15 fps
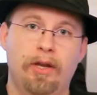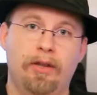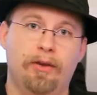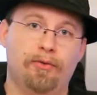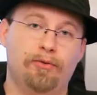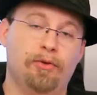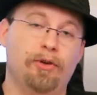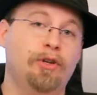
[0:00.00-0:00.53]

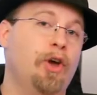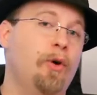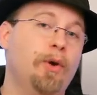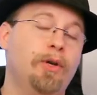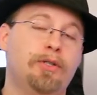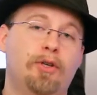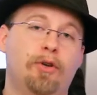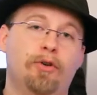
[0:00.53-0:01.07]
There's really no
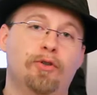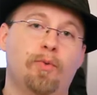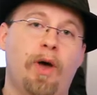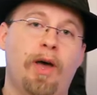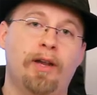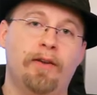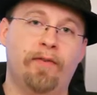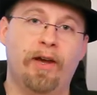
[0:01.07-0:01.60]
excuse
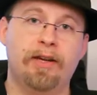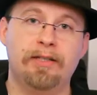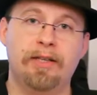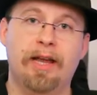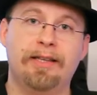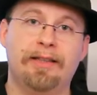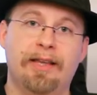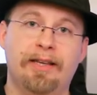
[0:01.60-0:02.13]
why a device
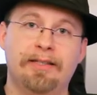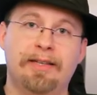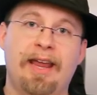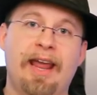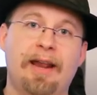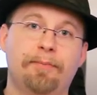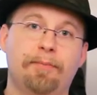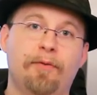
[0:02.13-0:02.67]
like this
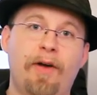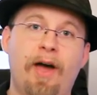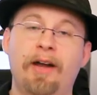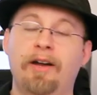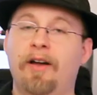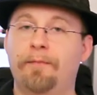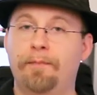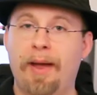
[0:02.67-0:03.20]
can't provide
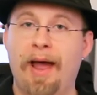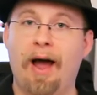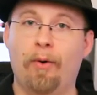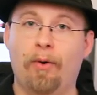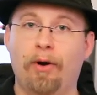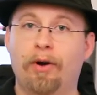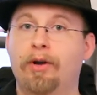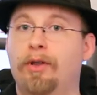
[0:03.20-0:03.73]
enough
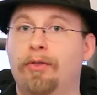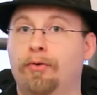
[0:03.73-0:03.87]
power